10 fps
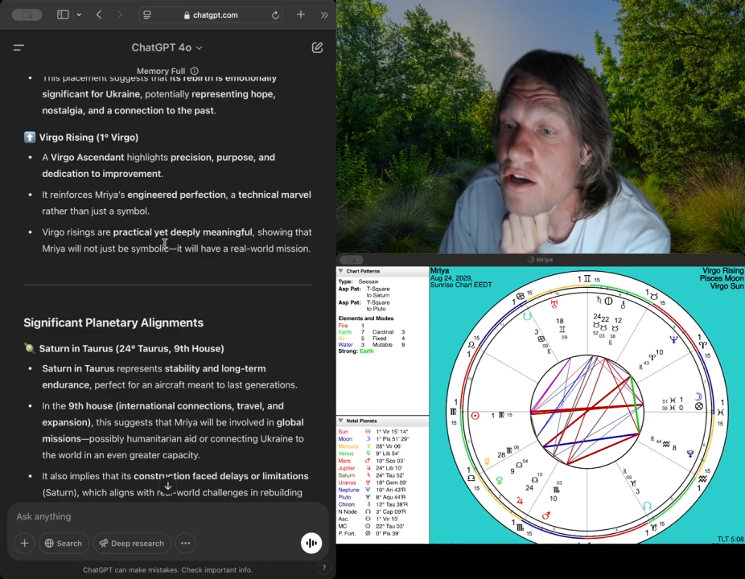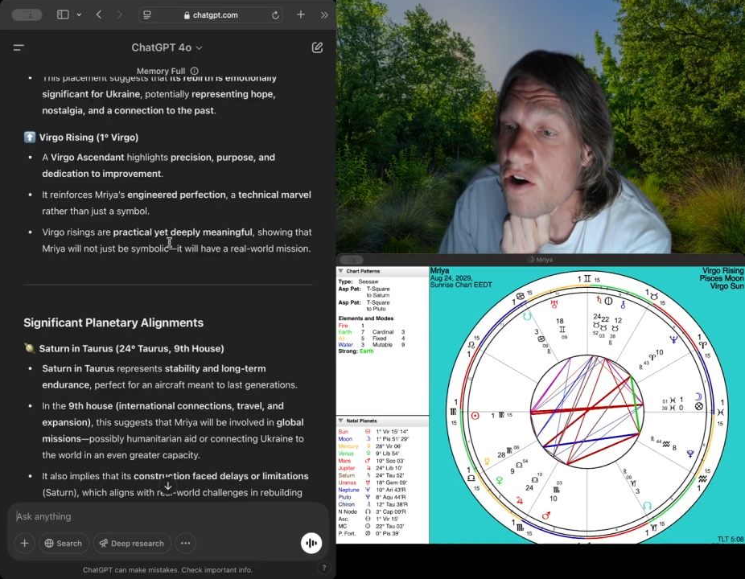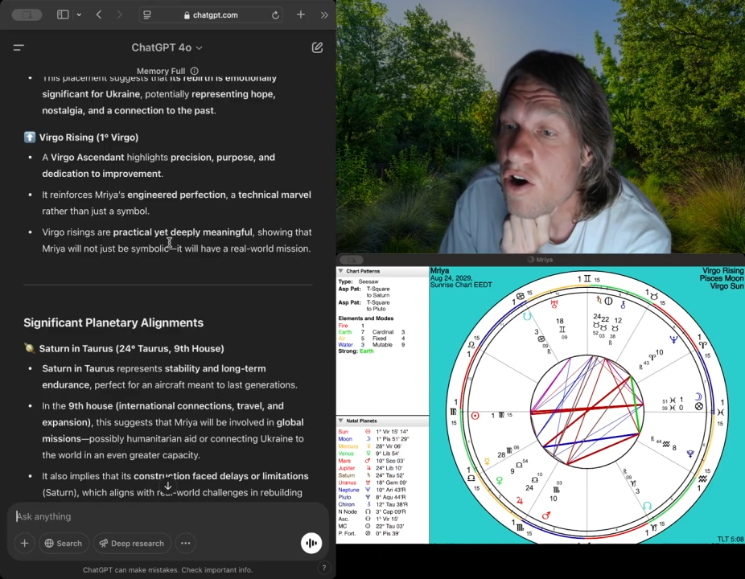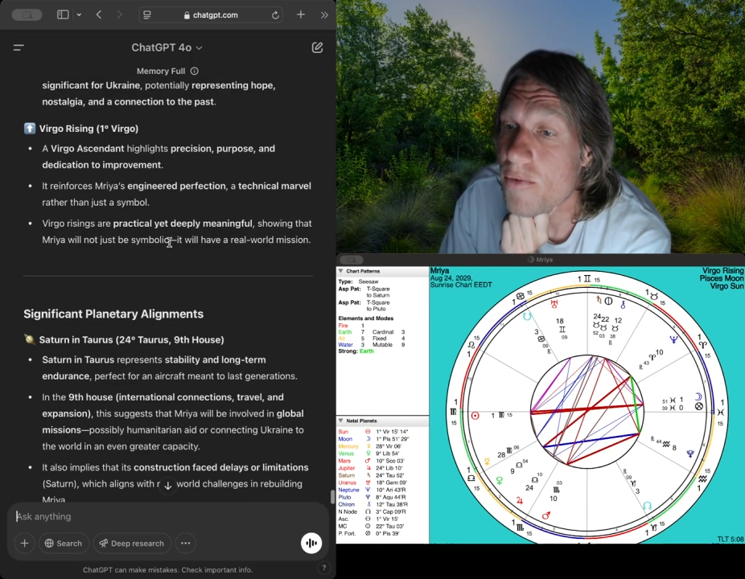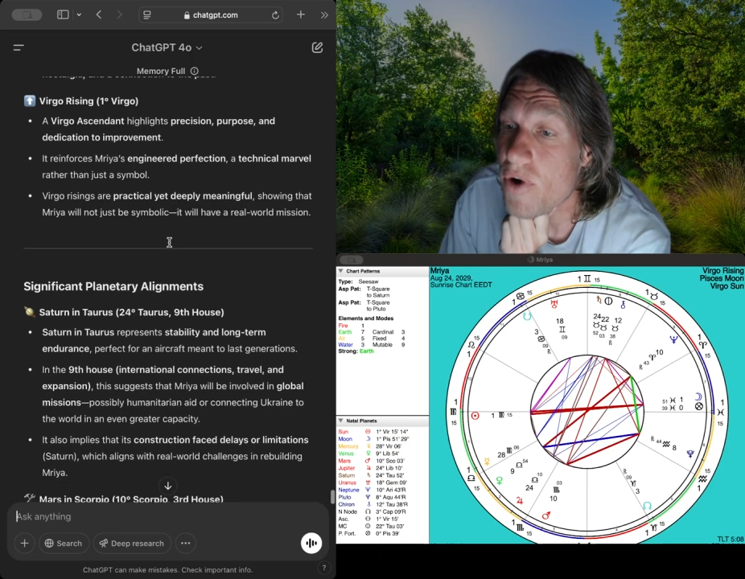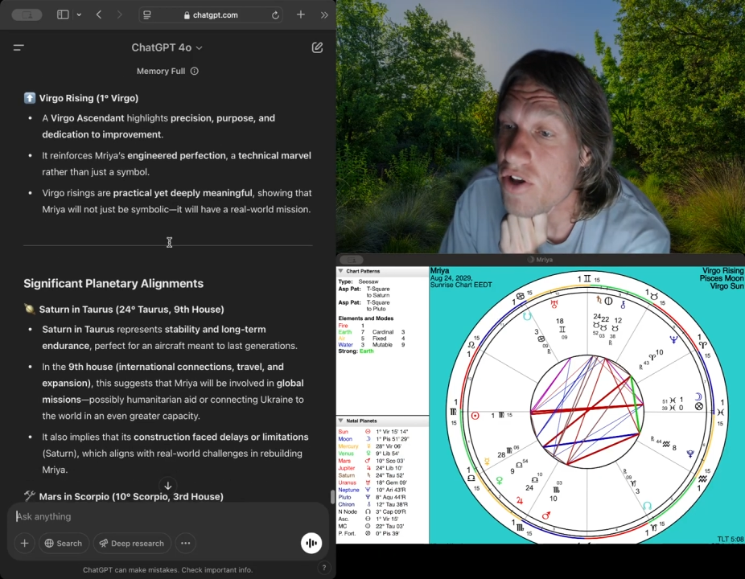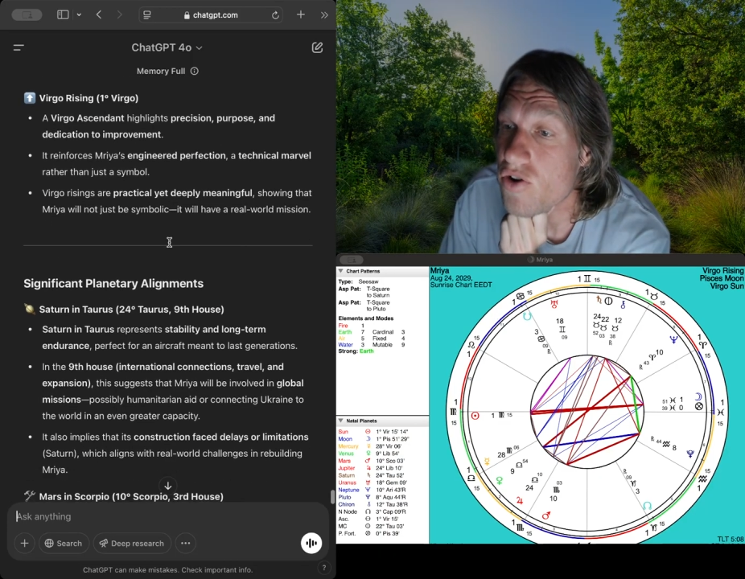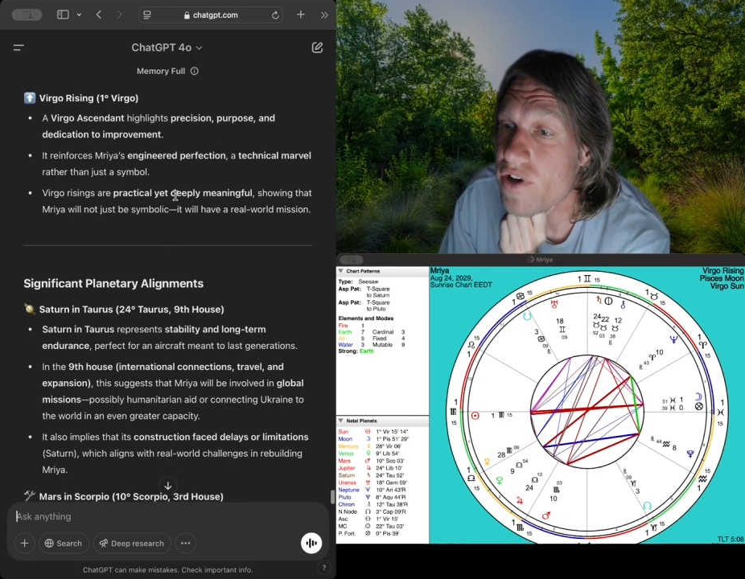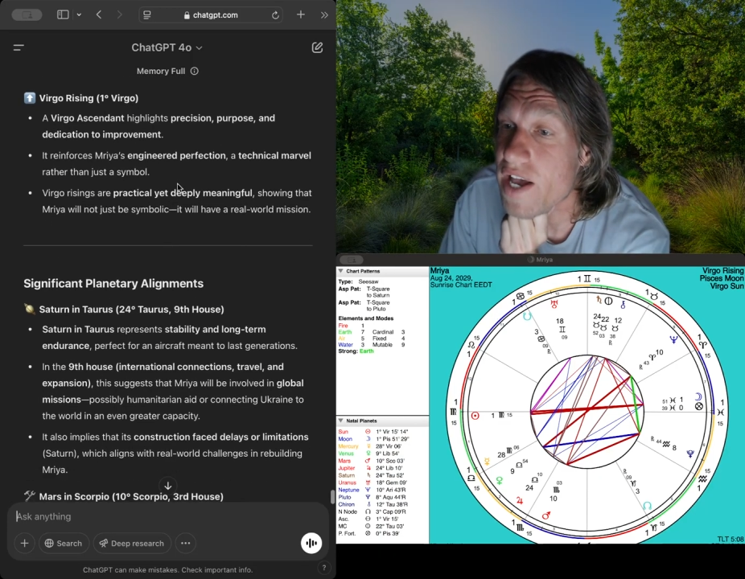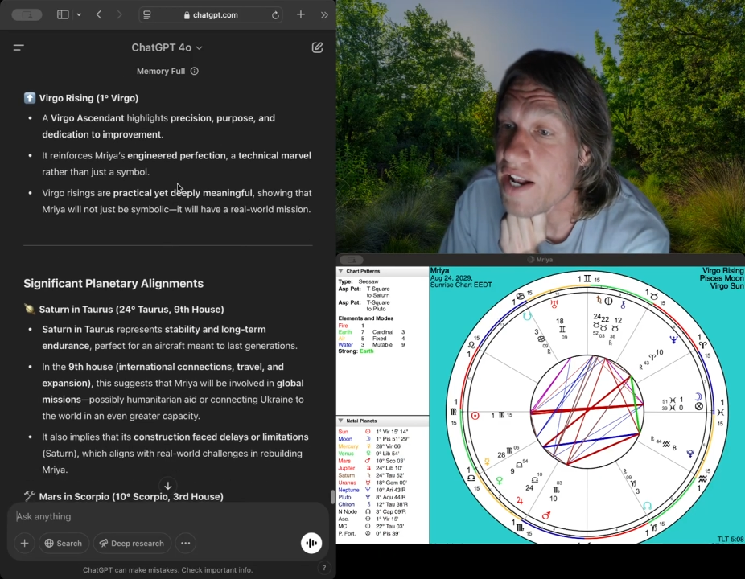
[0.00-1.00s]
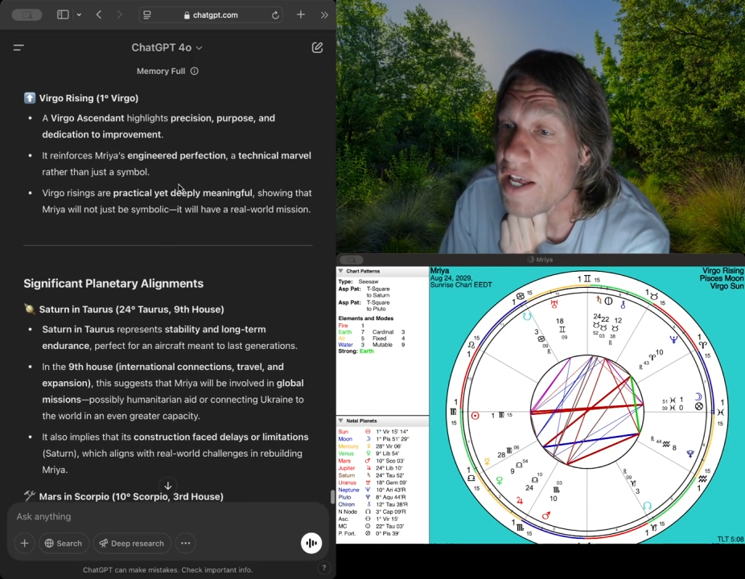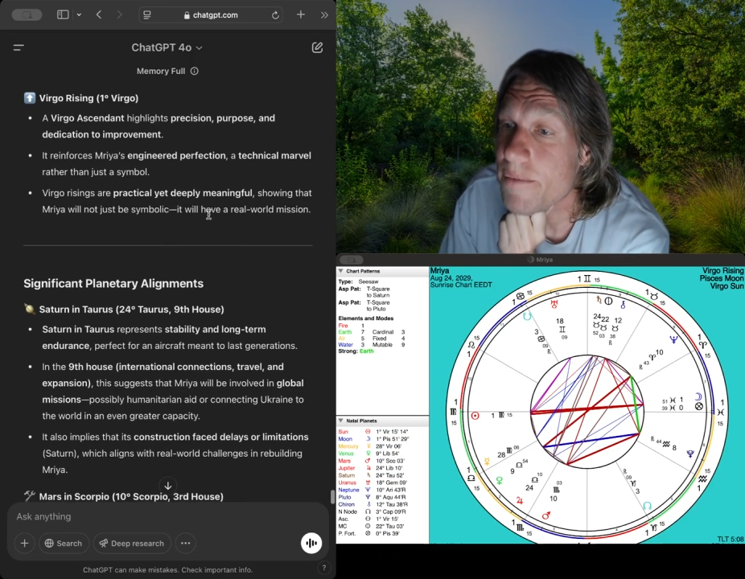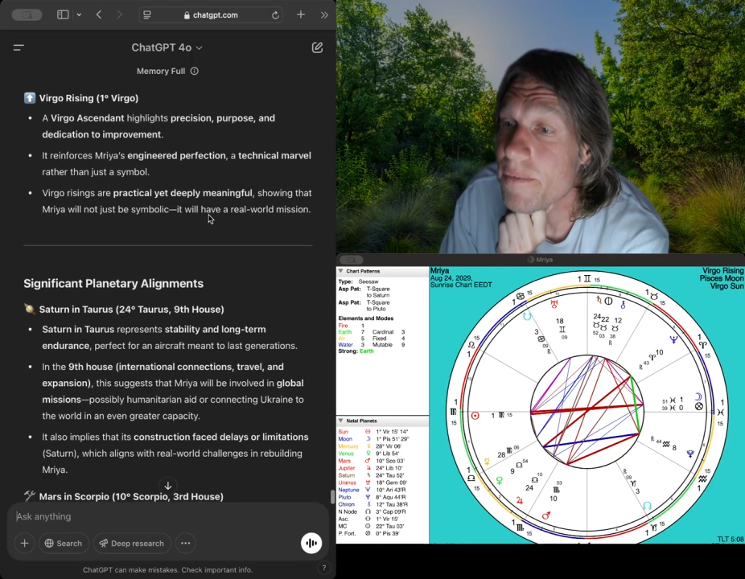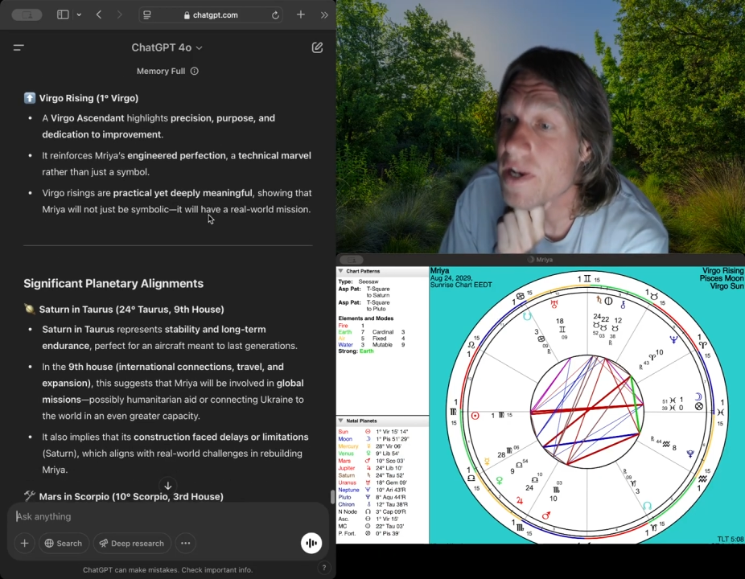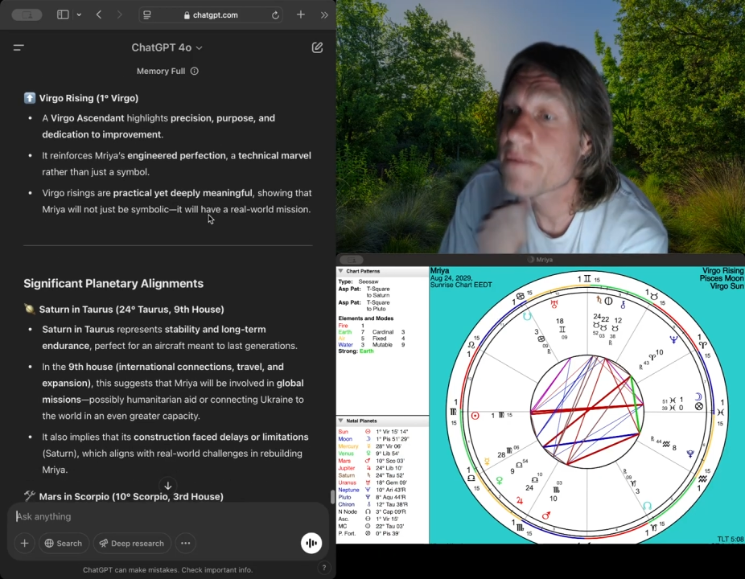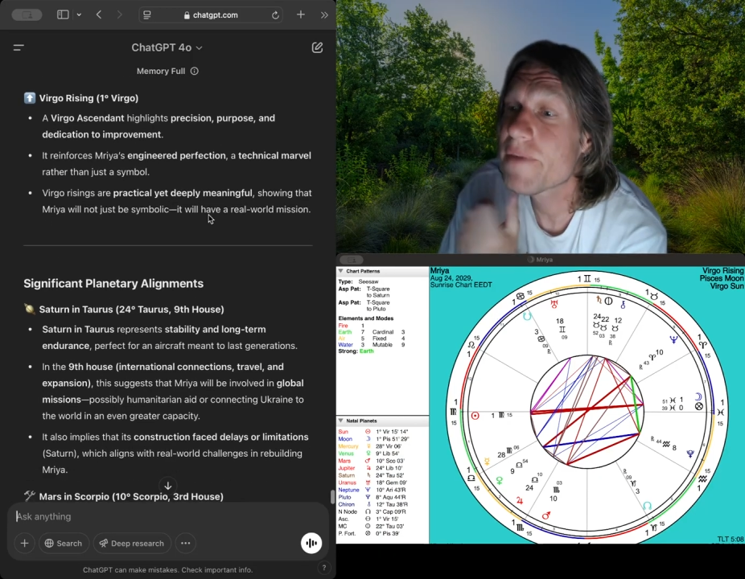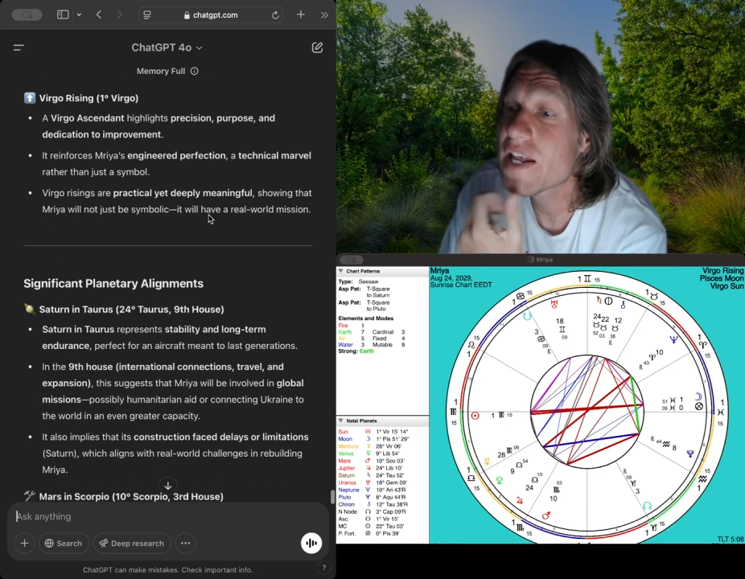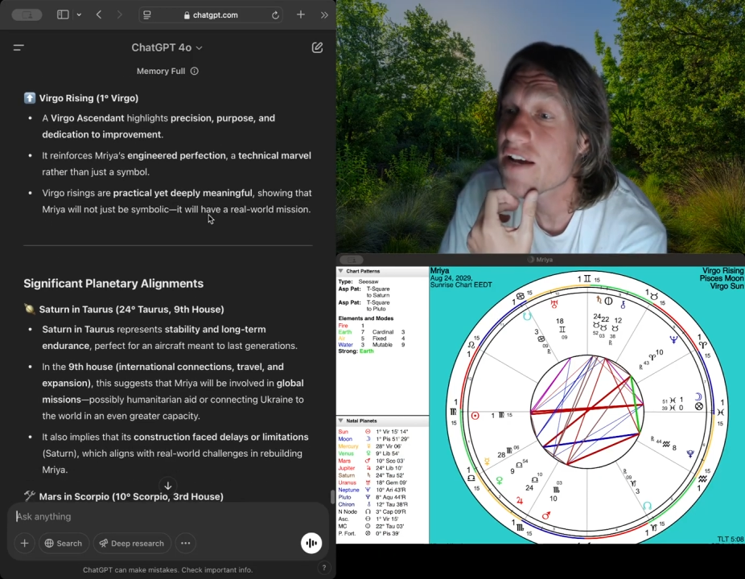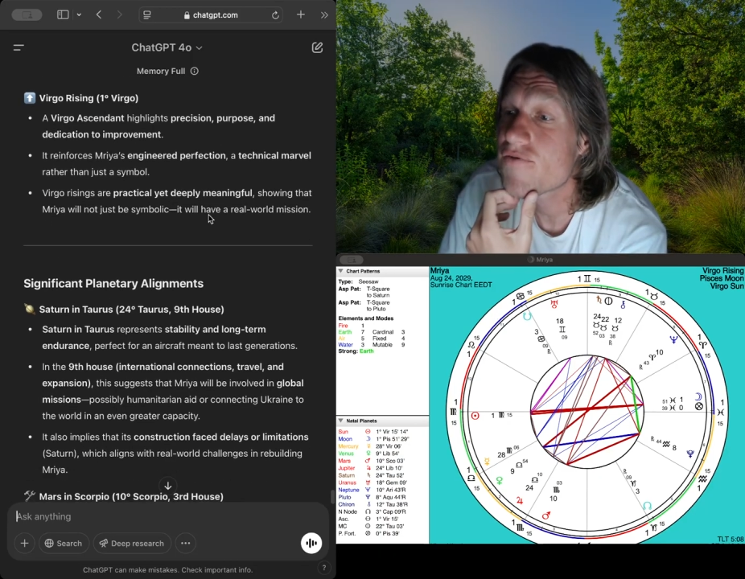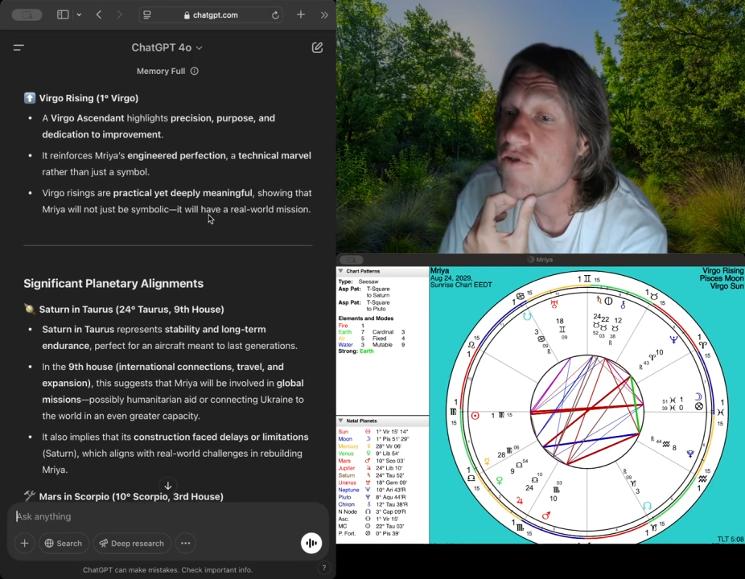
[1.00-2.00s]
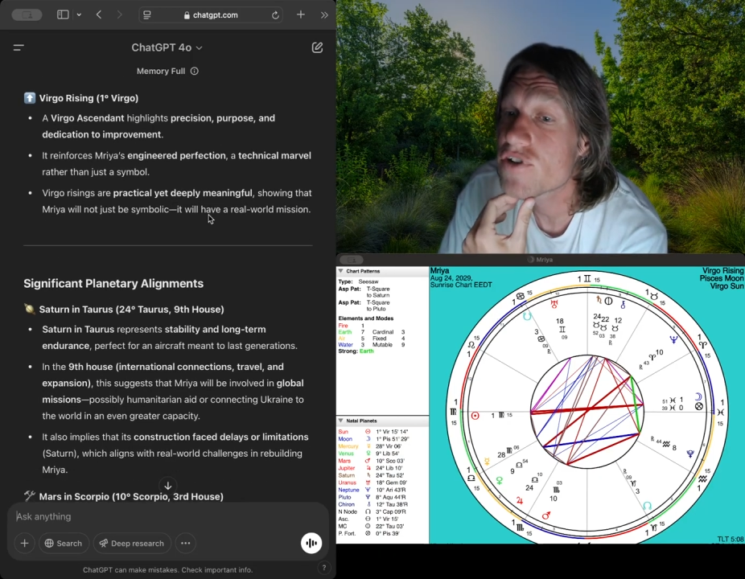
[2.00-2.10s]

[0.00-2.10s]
are practical yet deeply meaningful,